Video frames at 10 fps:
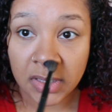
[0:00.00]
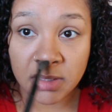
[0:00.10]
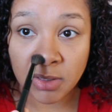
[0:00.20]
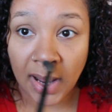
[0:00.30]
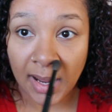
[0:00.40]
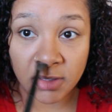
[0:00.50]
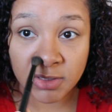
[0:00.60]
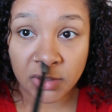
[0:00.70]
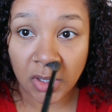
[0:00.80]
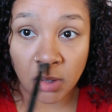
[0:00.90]
So I
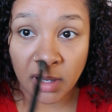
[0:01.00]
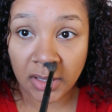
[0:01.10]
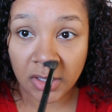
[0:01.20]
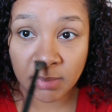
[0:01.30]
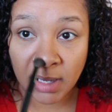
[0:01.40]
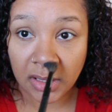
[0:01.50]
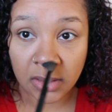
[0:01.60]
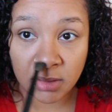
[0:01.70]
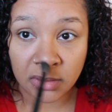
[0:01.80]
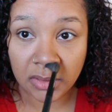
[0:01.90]
also go under my
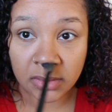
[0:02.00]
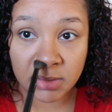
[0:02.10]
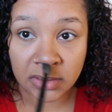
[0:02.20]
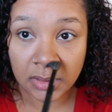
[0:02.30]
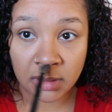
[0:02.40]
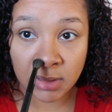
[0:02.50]
nose.